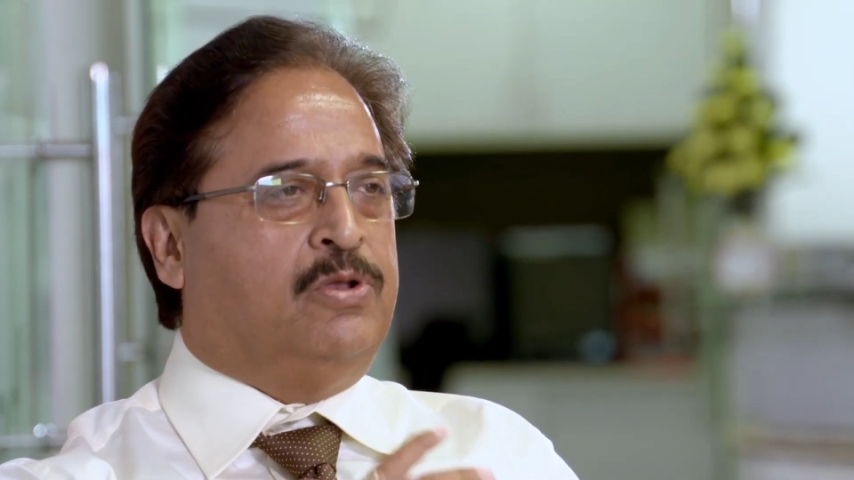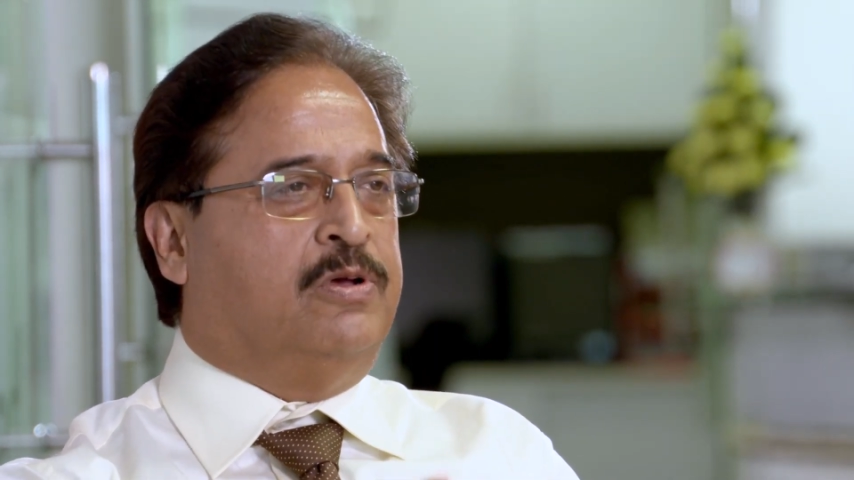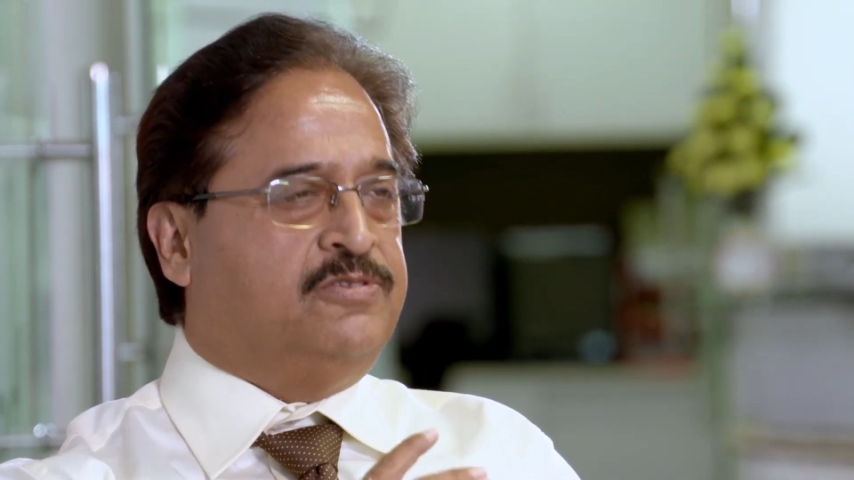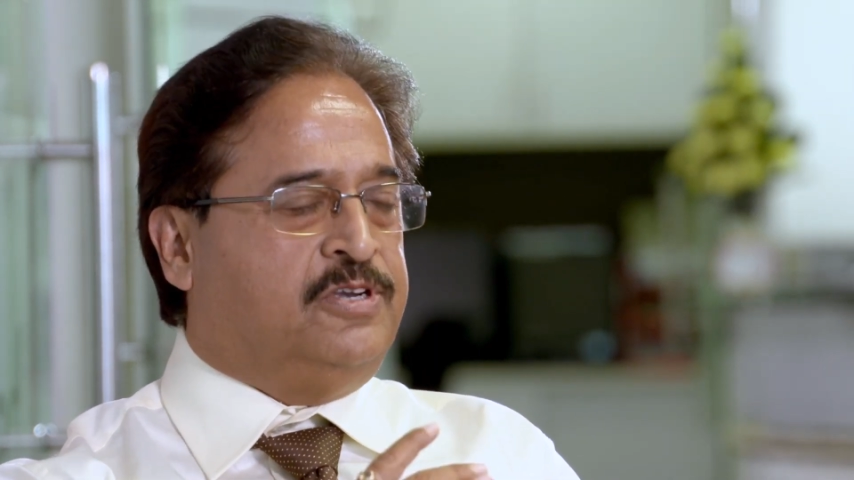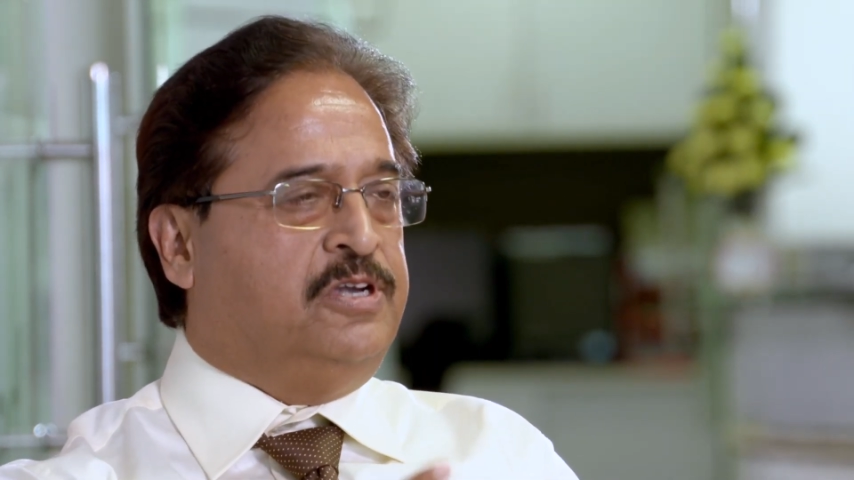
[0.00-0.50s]

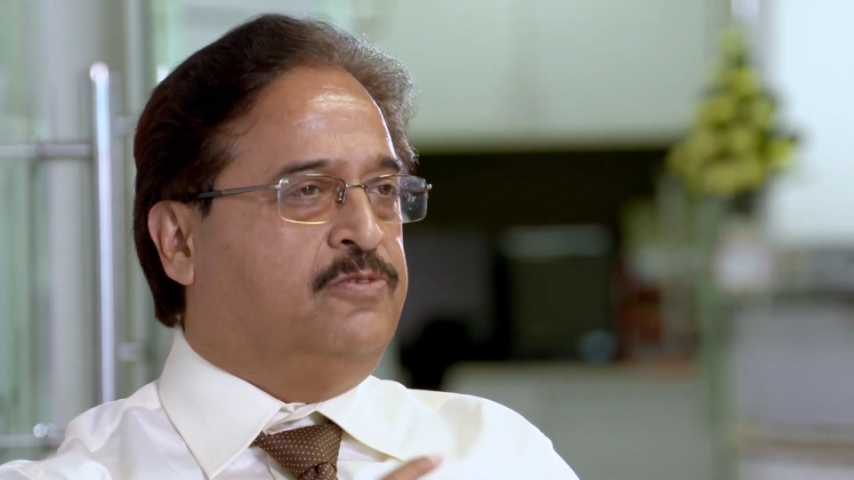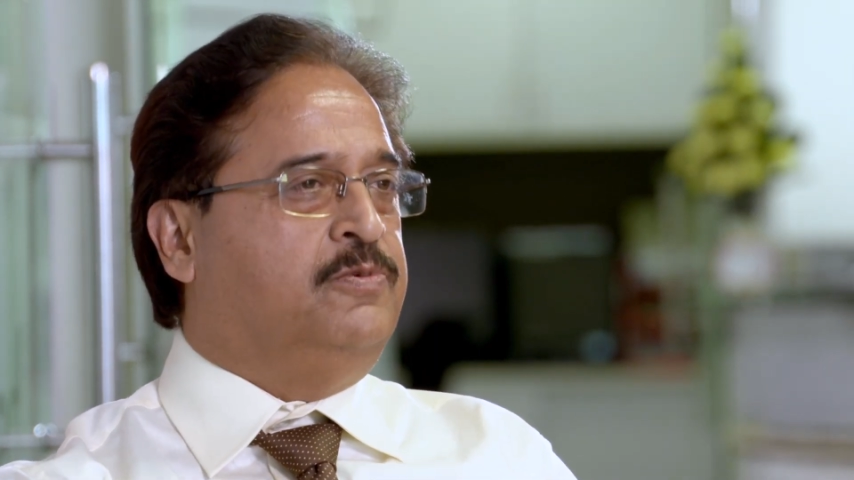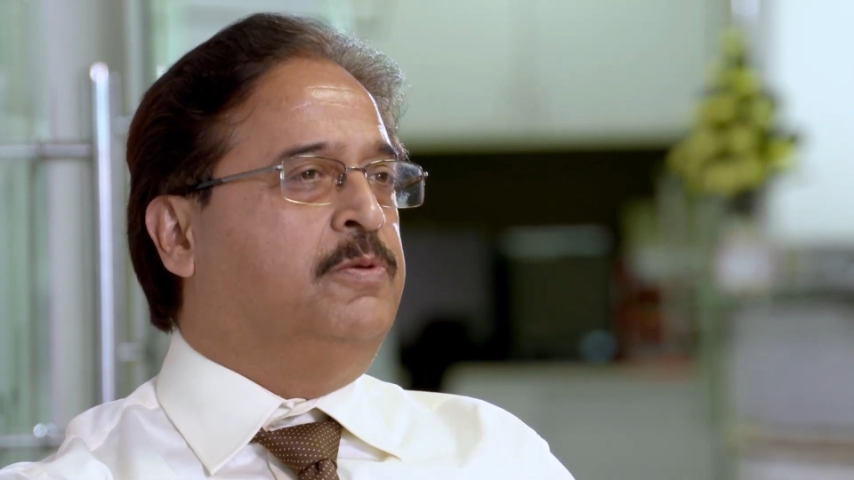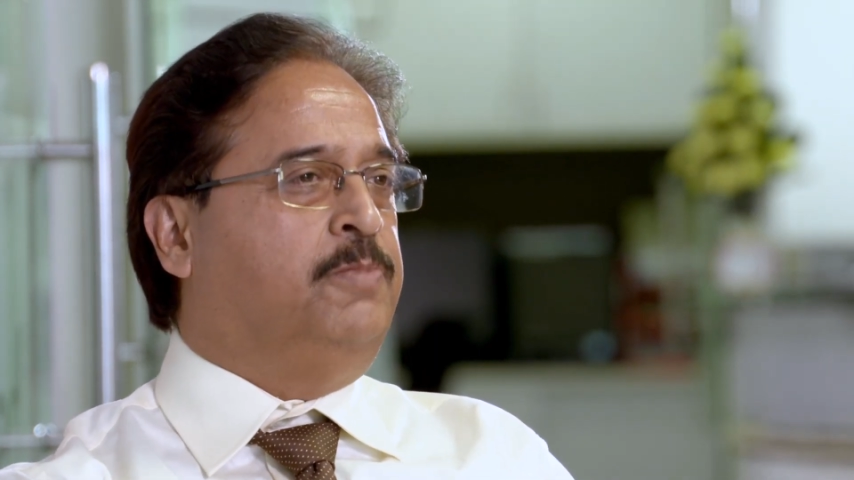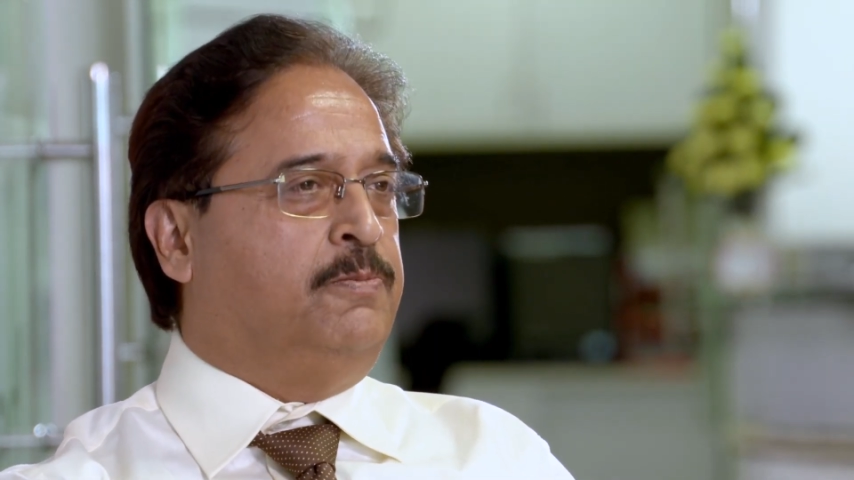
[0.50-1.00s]
constant touch
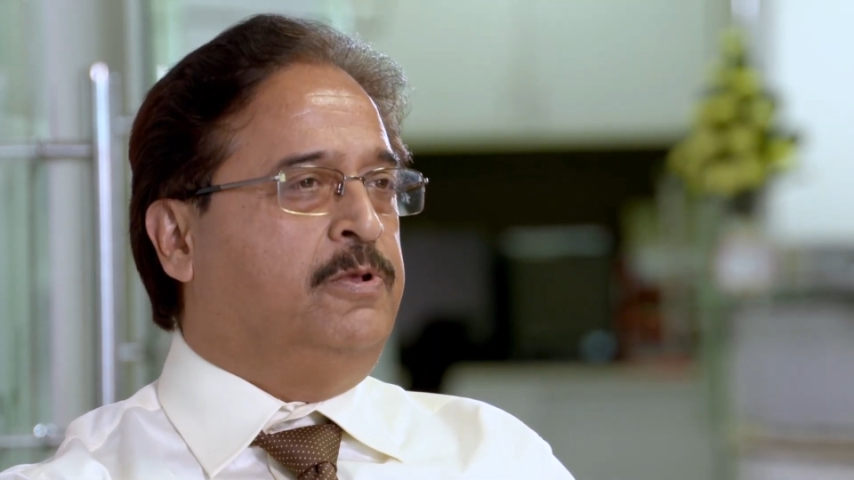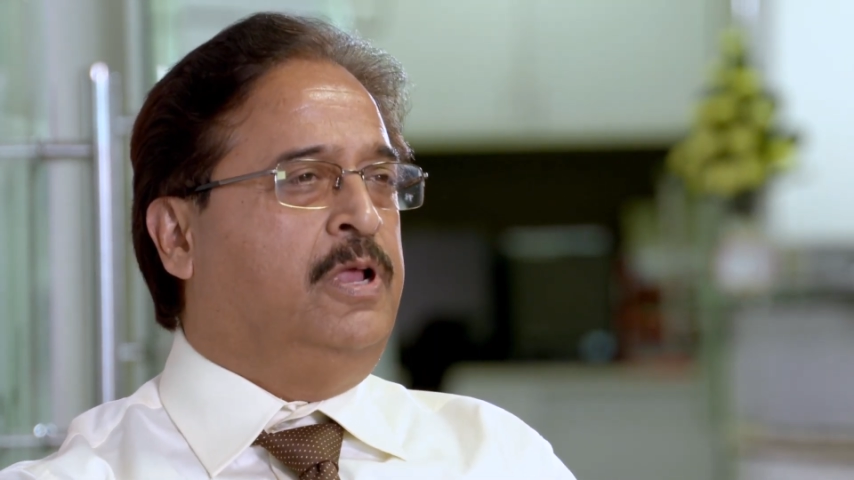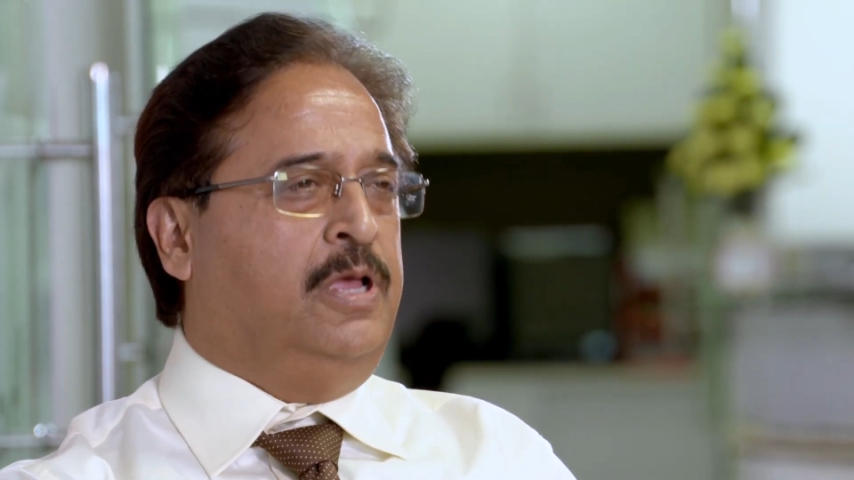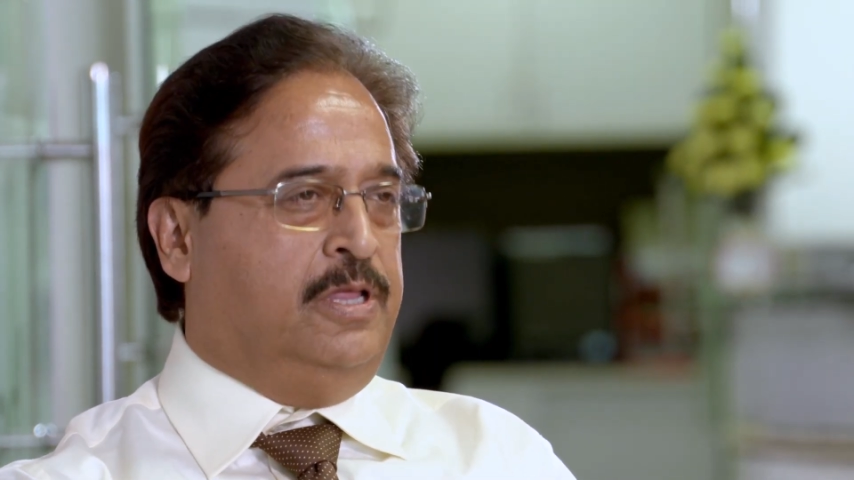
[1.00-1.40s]
with the people.